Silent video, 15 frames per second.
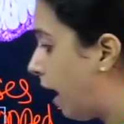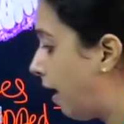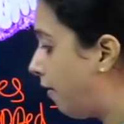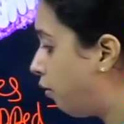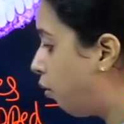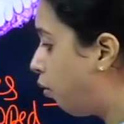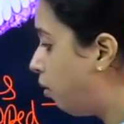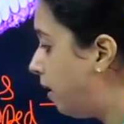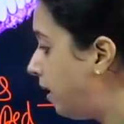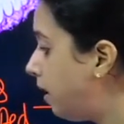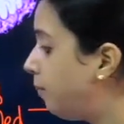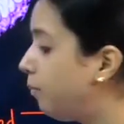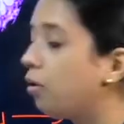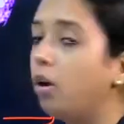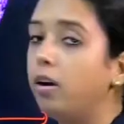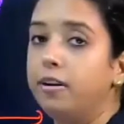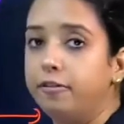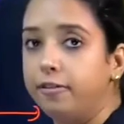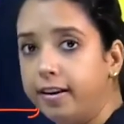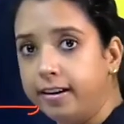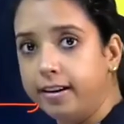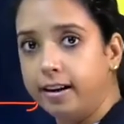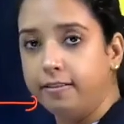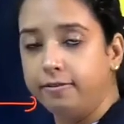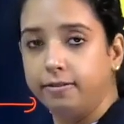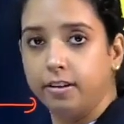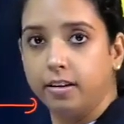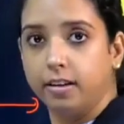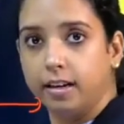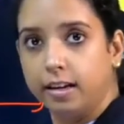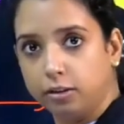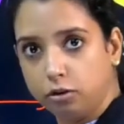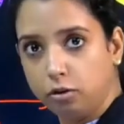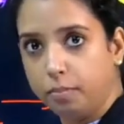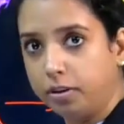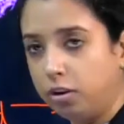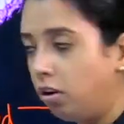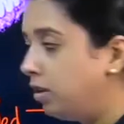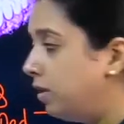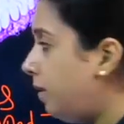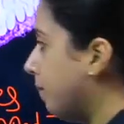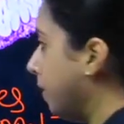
have only the proliferative histopathology,